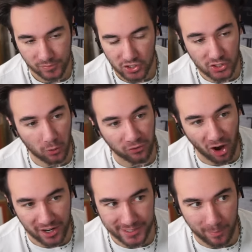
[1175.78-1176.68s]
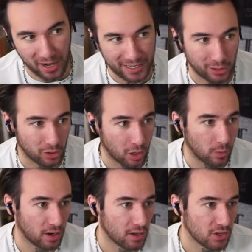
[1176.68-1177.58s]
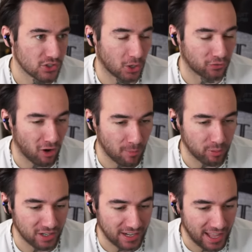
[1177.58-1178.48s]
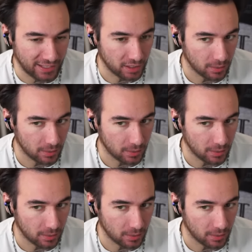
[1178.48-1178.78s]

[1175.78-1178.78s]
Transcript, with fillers: So far it's my hero. So far I'm putting A.